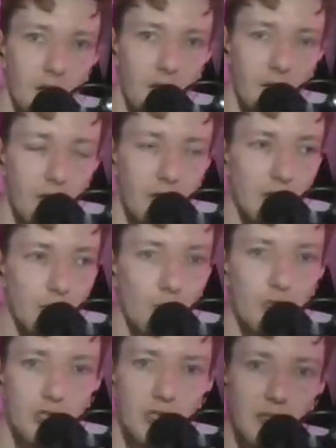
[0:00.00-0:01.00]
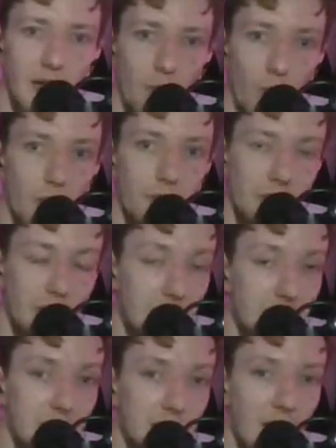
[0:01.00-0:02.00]
The notion that more
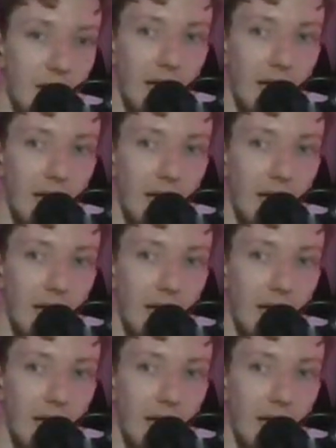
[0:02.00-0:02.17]
police